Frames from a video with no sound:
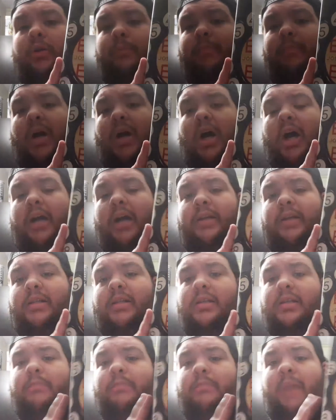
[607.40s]
Box
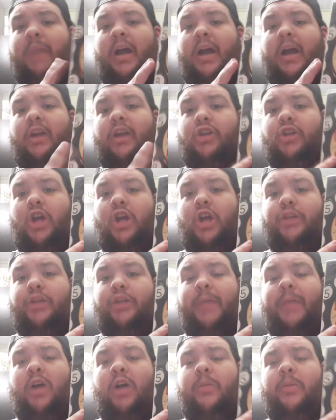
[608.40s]
by Josh
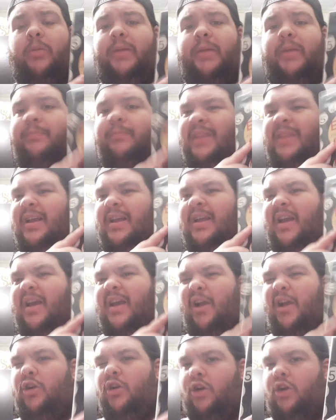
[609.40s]
Malerman. Hearing
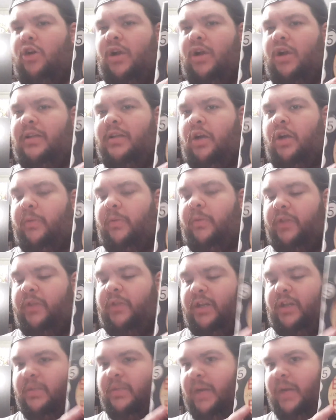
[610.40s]
a lot of terrible things
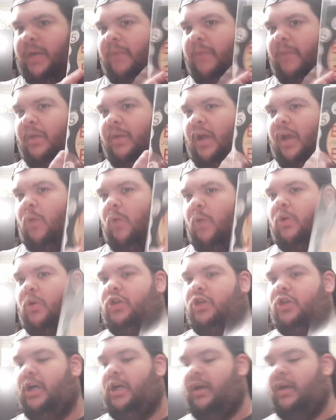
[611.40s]
about it, but I want to check
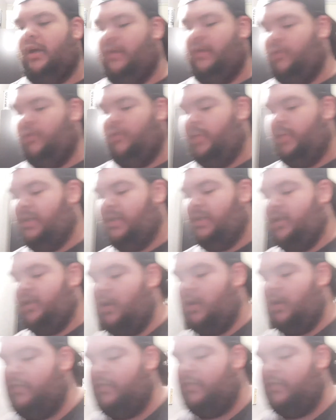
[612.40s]
it out for myself.